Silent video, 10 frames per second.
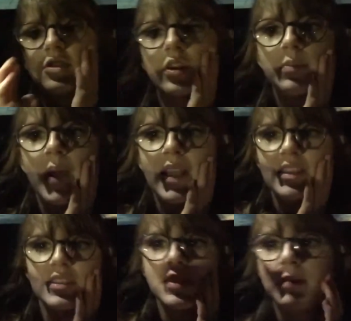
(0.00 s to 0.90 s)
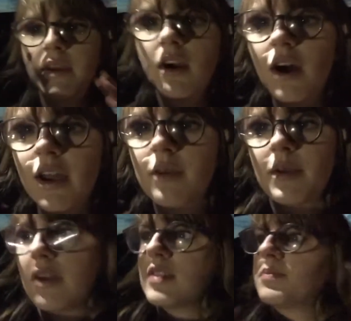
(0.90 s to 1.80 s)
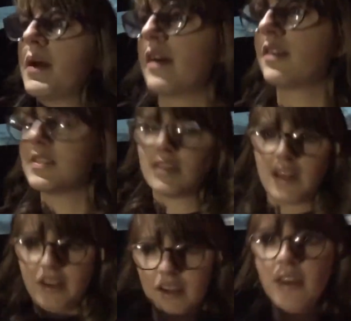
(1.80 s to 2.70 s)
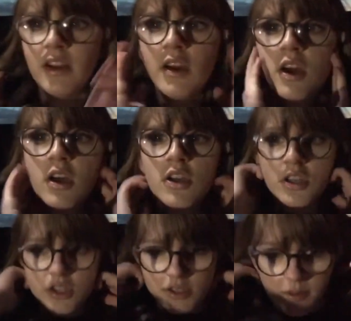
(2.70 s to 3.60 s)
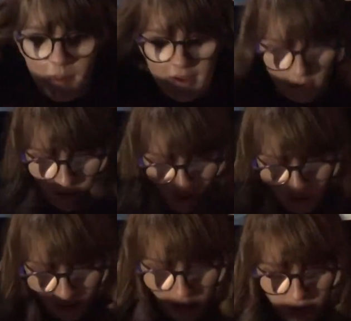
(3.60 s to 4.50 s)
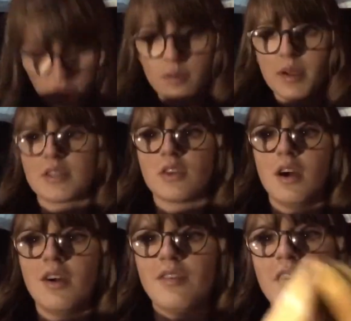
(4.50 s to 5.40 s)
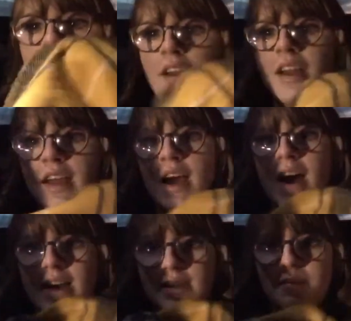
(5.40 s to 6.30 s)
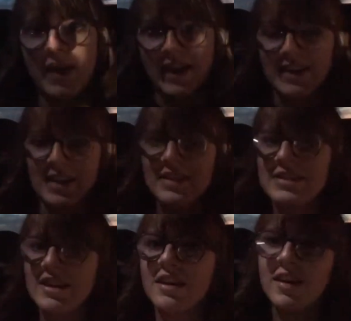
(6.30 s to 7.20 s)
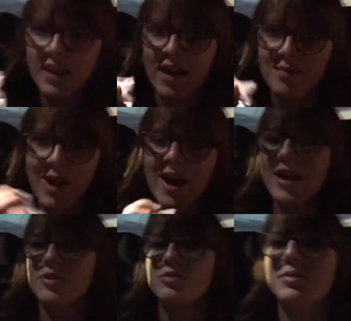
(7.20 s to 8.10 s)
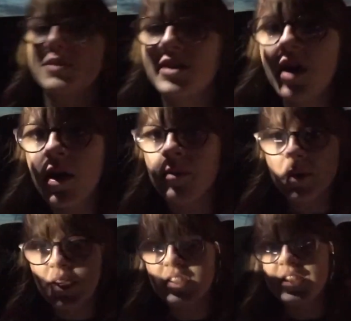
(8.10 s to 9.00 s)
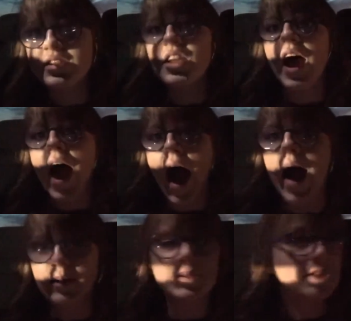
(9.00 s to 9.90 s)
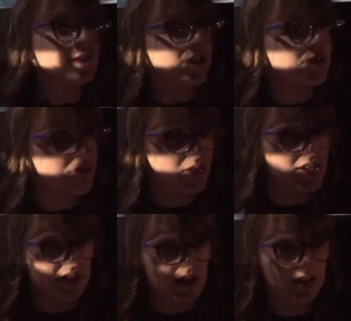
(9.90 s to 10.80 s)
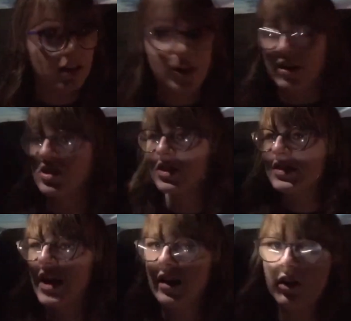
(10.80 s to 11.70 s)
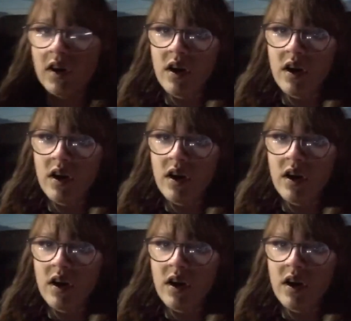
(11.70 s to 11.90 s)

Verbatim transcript: You can barely see me. Ah, here we go. It's better because of that light. So we're back in the car. I've got my scarf as a blanket and my hand warmers because it's absolutely freezing, like I just said.